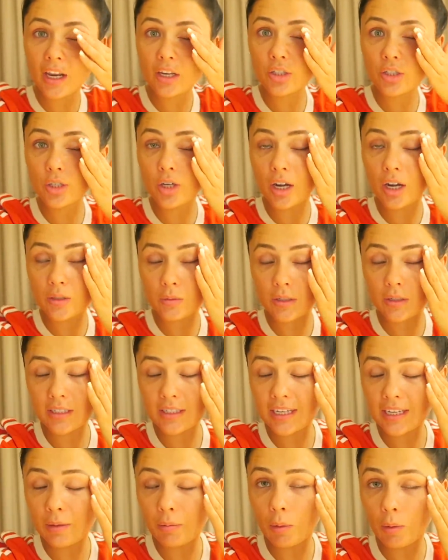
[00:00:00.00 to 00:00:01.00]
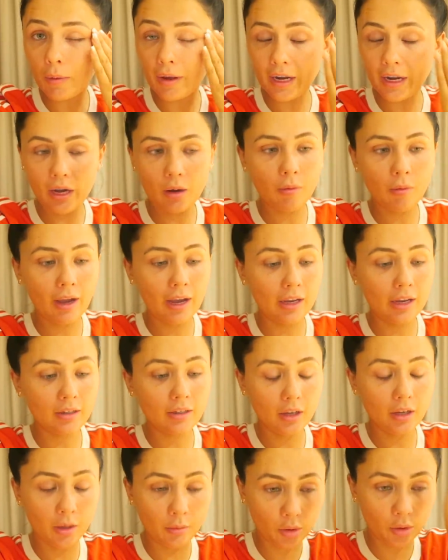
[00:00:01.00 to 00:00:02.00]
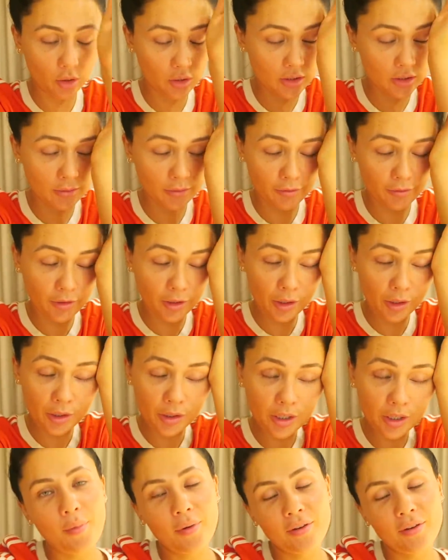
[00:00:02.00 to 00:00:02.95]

As you guys would have seen, we went out and got some food.